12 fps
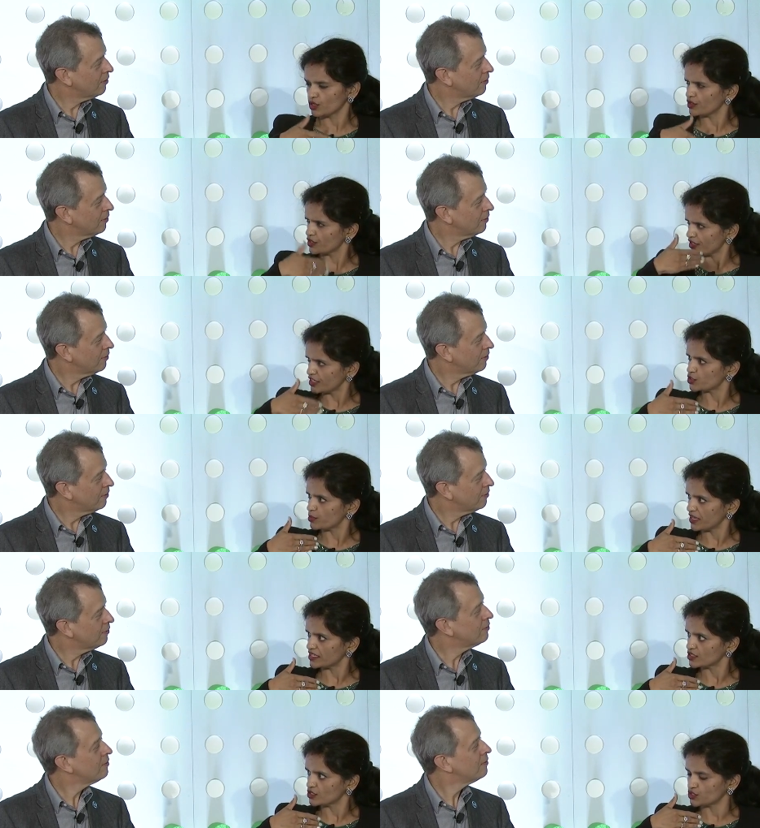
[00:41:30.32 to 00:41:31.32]
Speaker 1: or your
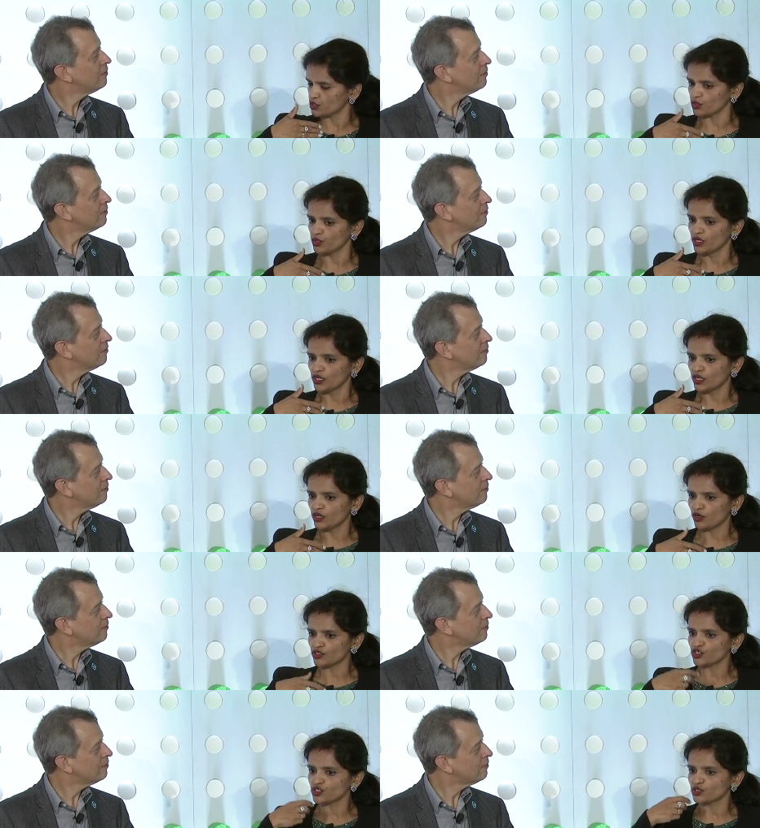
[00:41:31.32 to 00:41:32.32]
enterprises to
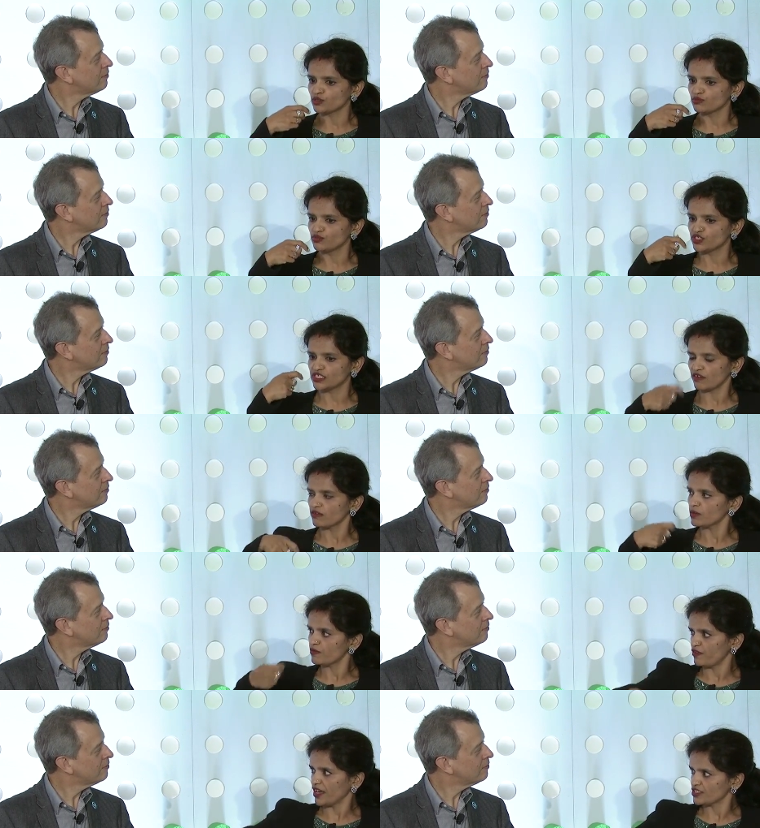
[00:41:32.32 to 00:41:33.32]
not just
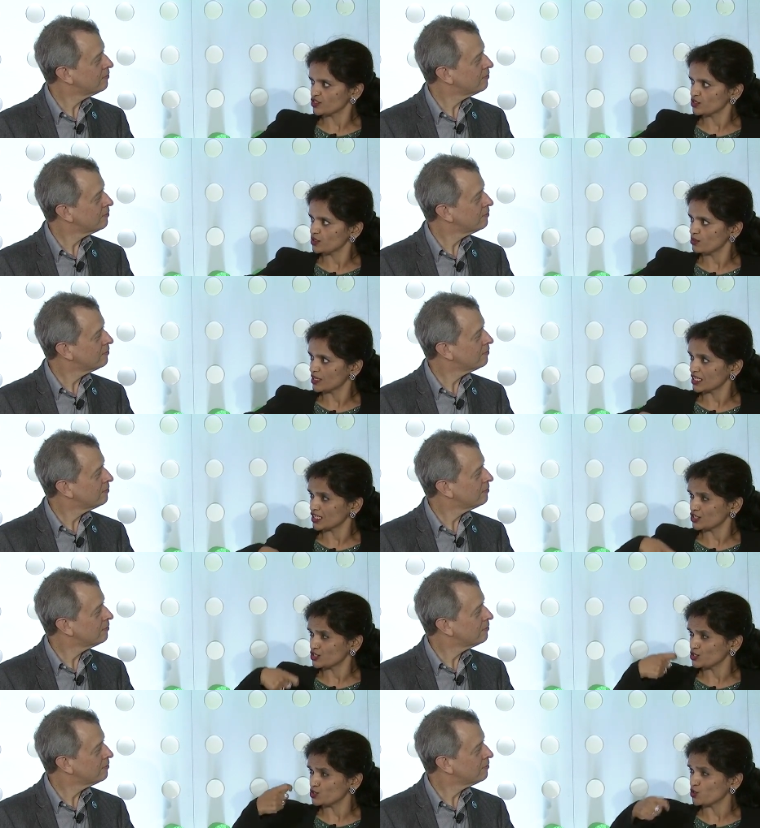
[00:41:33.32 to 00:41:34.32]
develop faster, but
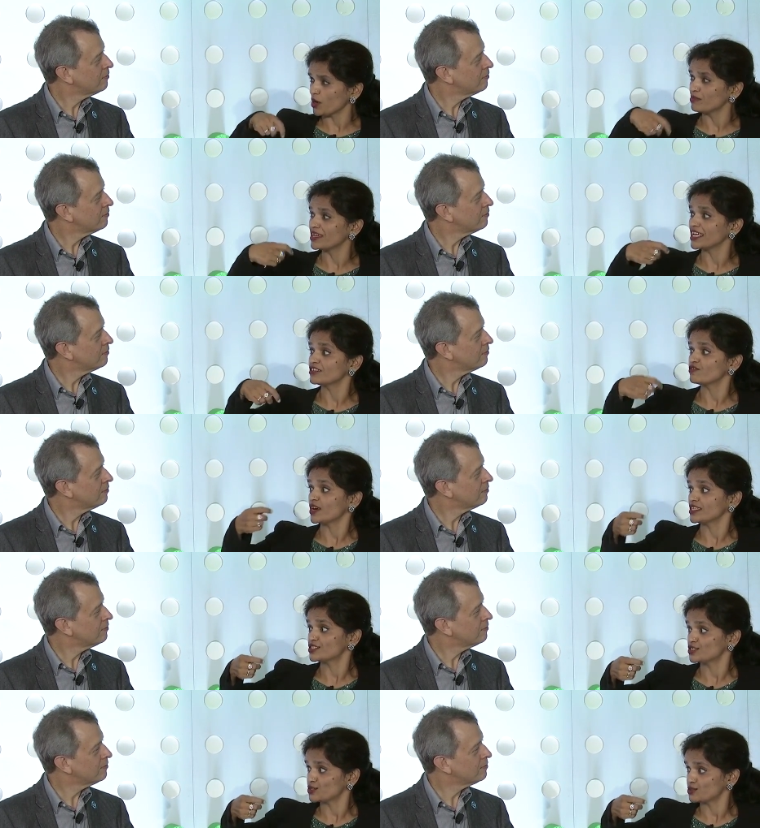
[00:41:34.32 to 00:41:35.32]
continue to update
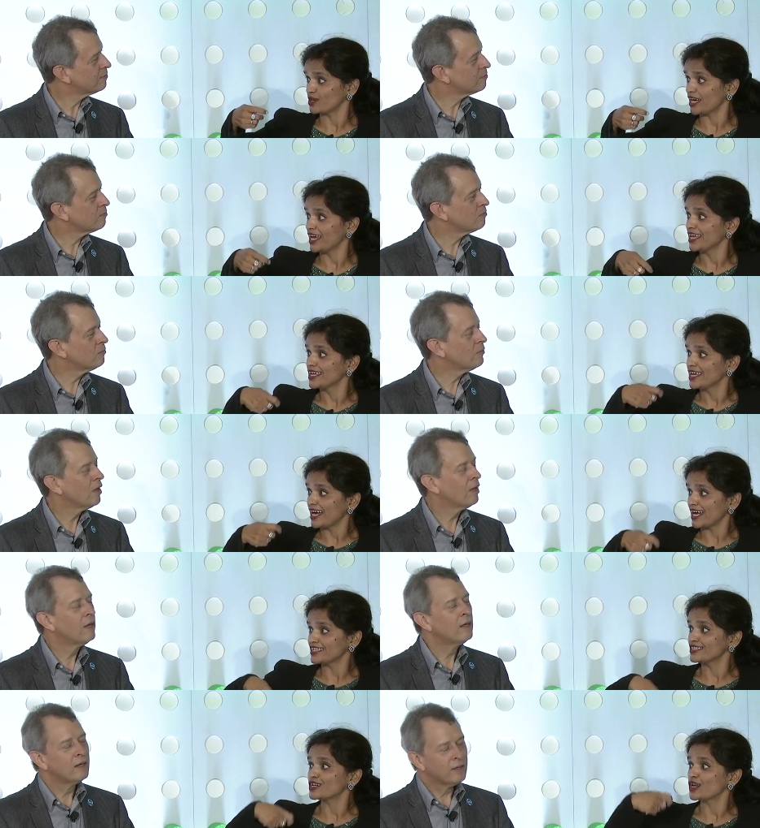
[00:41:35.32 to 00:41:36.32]
faster too. I, I
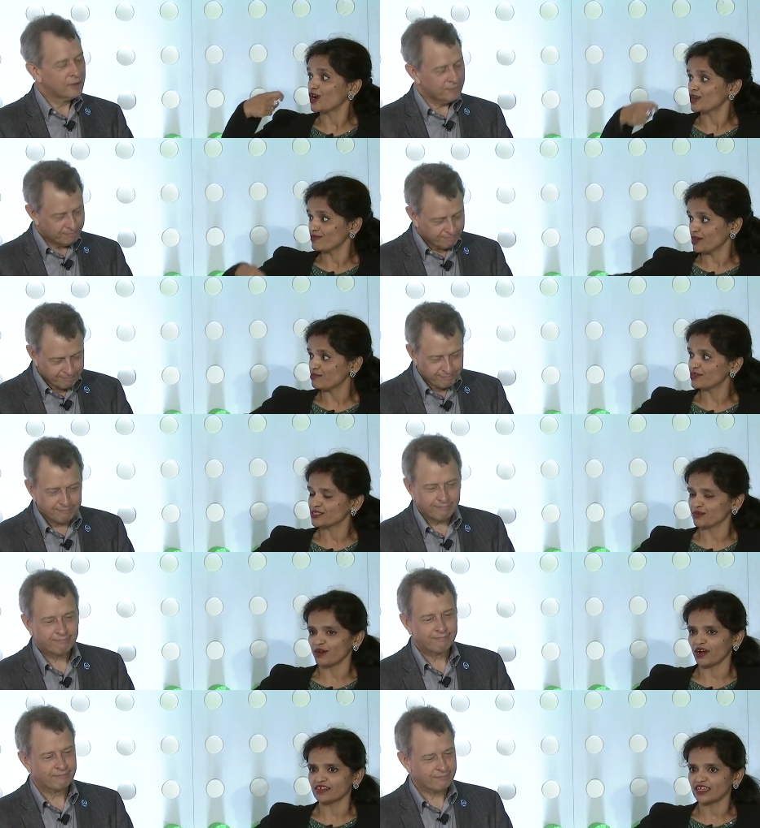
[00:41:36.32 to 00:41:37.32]
hear a lot of numbers
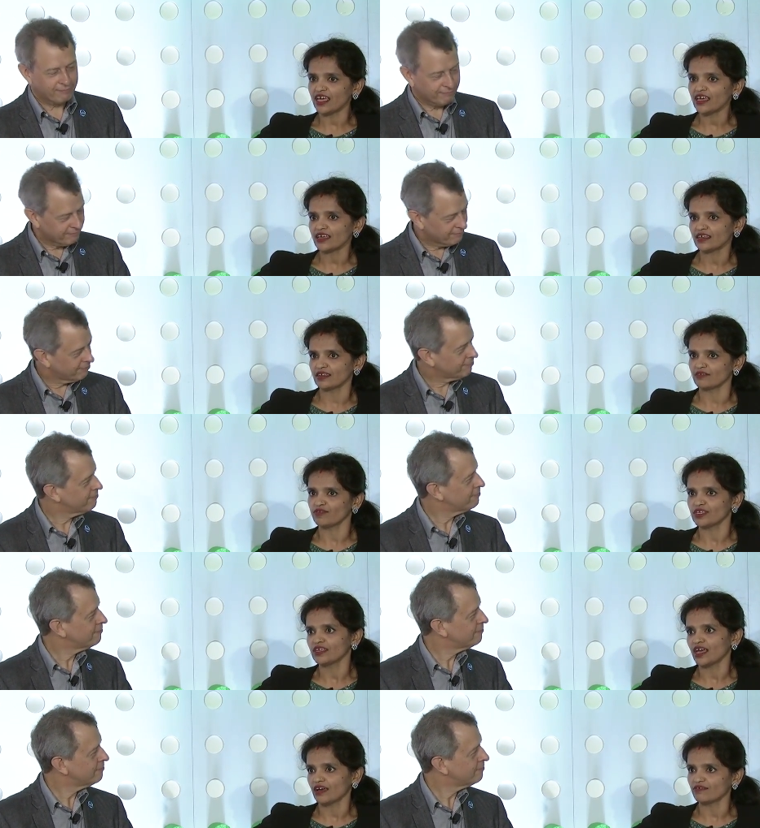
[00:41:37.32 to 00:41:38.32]
about, hey,
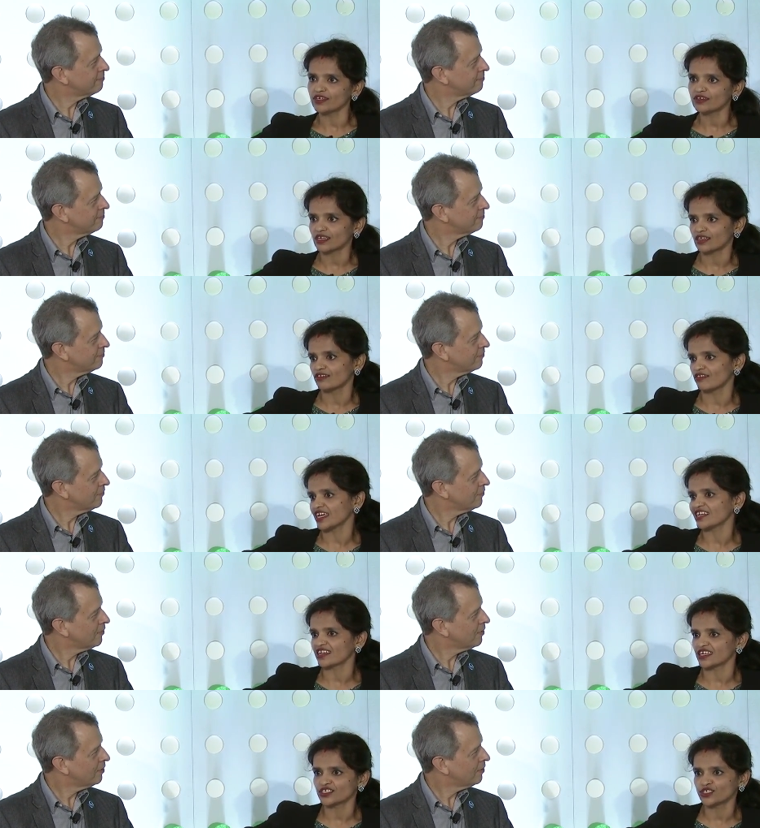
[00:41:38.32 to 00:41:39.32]
we have, you can write
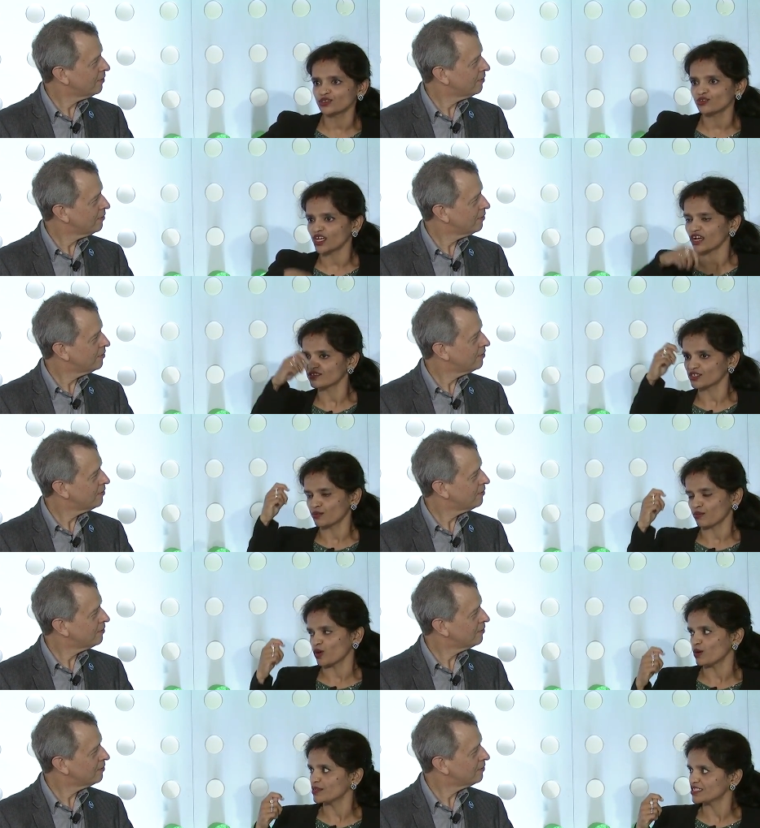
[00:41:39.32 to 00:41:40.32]
like 2,000
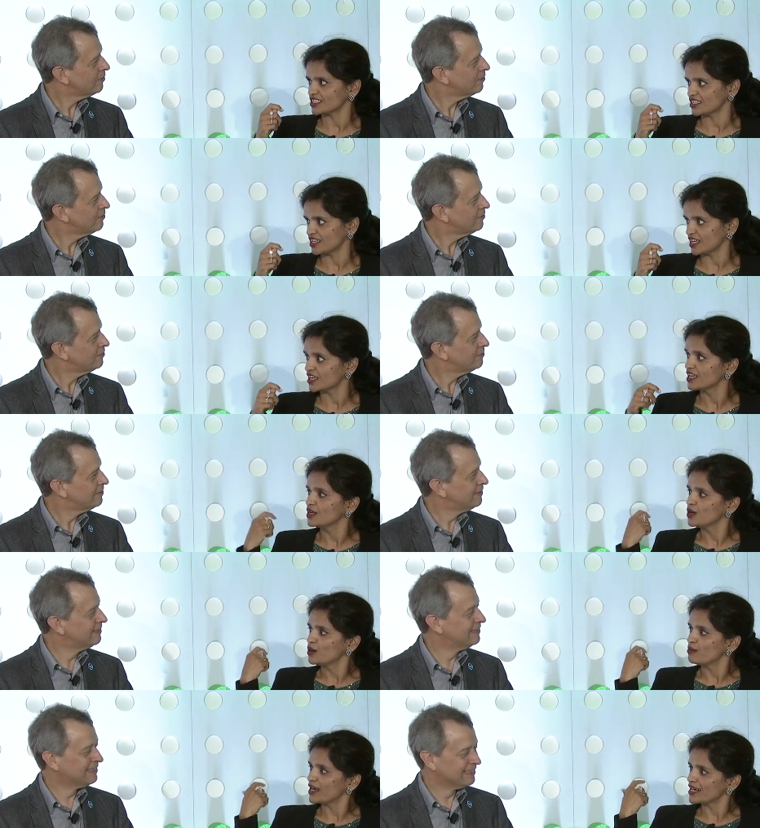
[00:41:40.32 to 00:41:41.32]
deployments in a day.
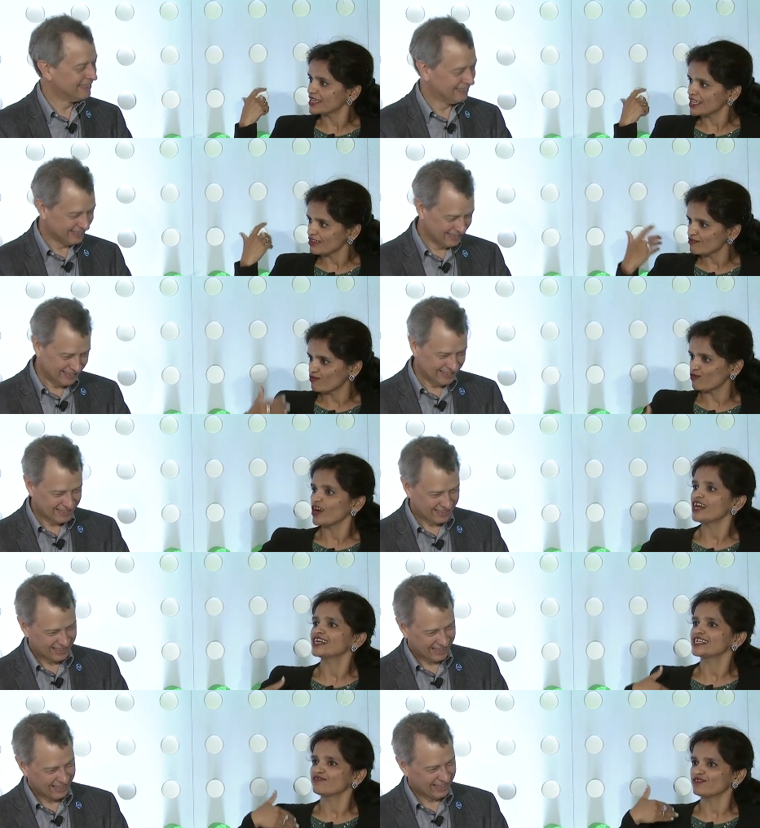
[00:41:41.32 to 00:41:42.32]
But if
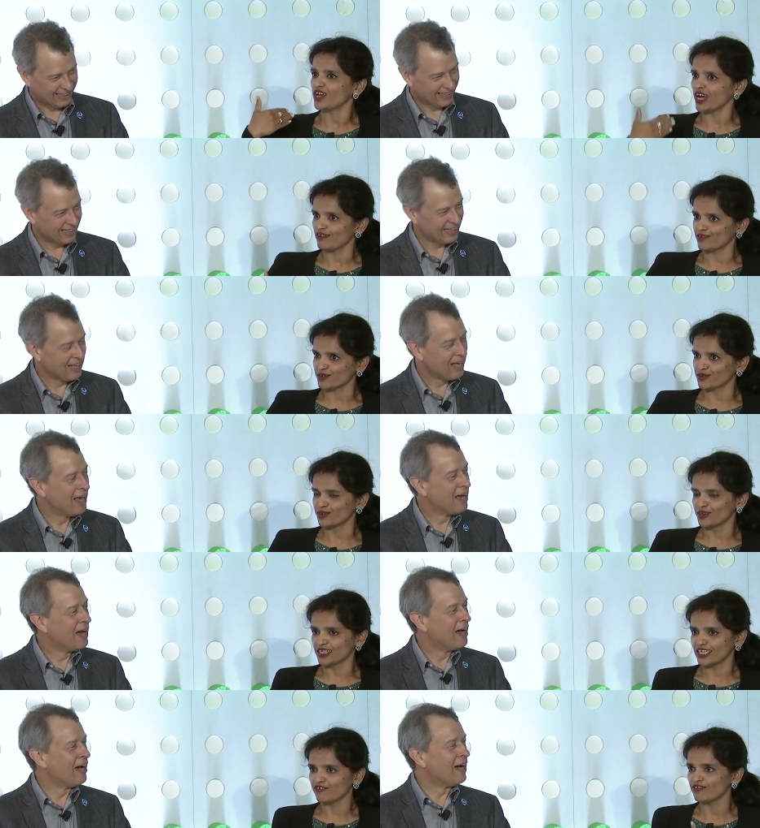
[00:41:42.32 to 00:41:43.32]
what if you have to,
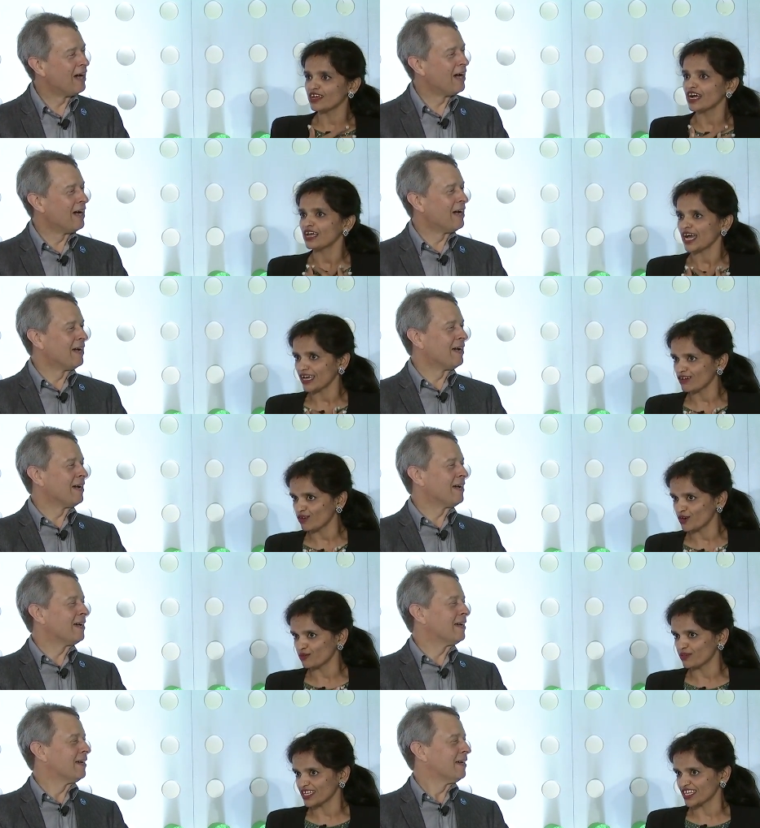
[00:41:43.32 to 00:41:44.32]
if we, I, I want
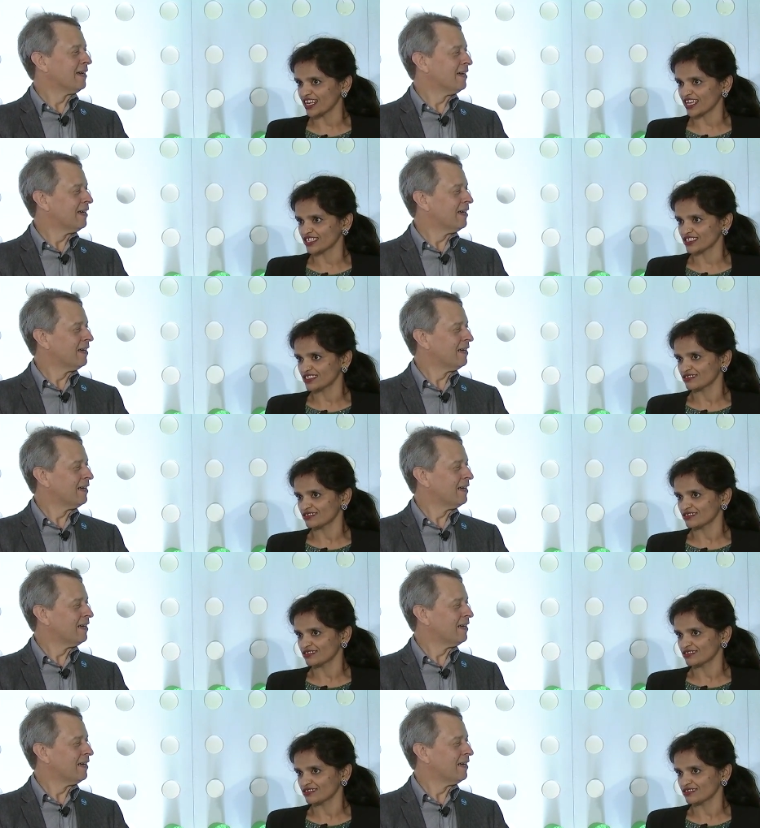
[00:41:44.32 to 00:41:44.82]
to bring in like